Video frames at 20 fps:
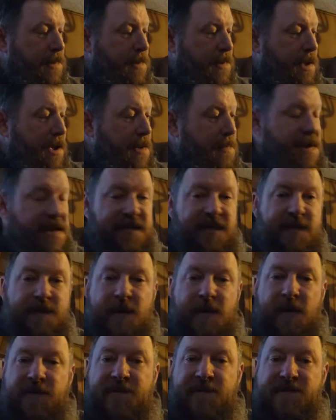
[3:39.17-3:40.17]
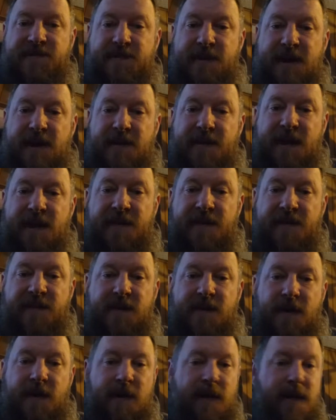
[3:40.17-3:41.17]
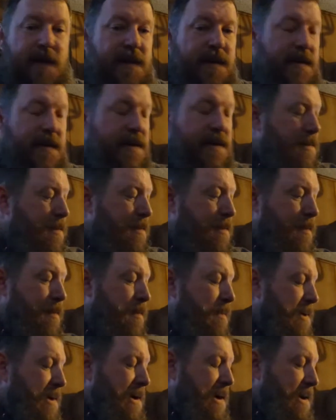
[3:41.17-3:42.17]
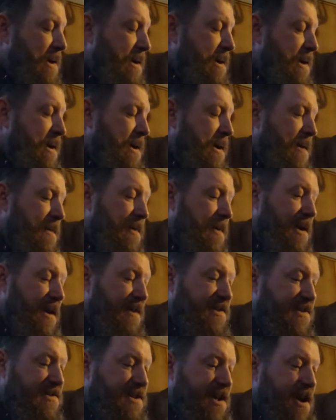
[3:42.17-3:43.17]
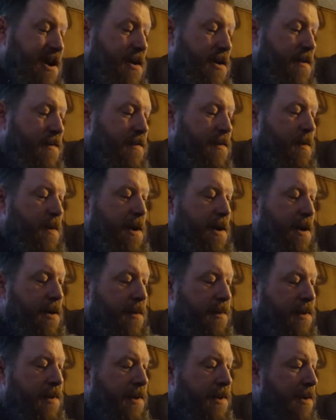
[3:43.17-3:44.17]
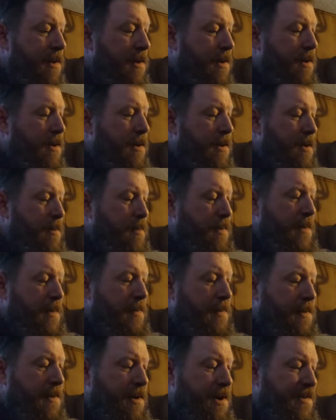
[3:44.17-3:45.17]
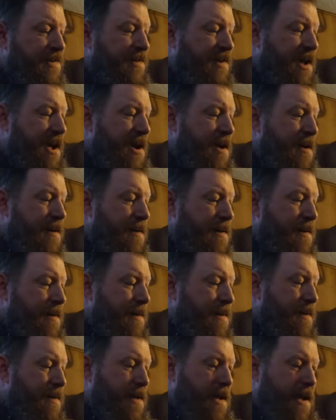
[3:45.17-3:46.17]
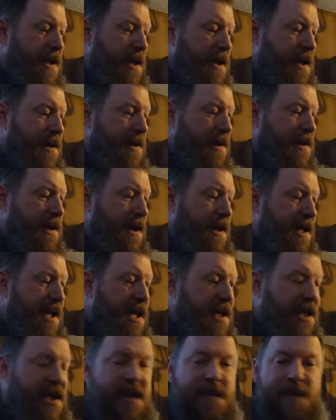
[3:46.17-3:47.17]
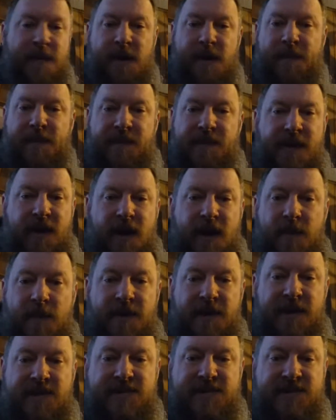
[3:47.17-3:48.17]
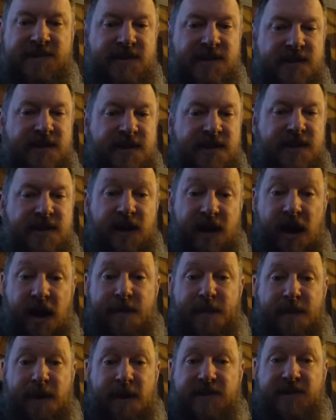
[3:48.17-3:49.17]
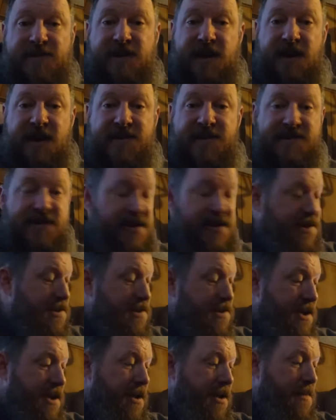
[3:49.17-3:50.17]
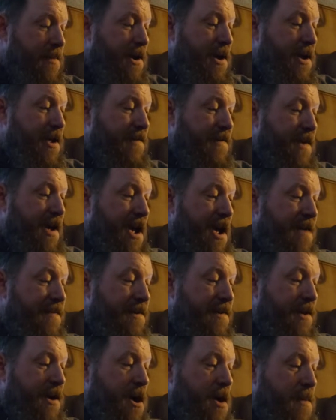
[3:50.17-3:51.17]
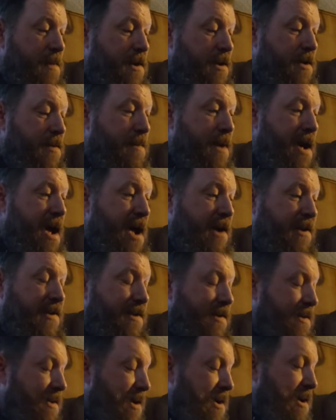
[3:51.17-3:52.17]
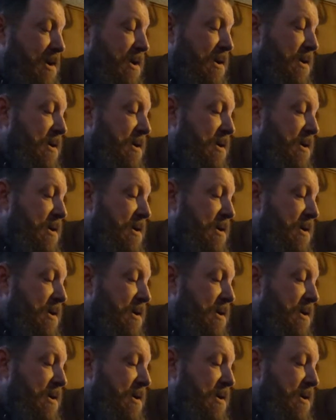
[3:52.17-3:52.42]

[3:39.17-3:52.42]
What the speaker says: mixed emotions about that show, but I just got overwhelmed. People reaching out, and I can't keep up with the comments. And I apologize to anybody if I haven't commented back to you.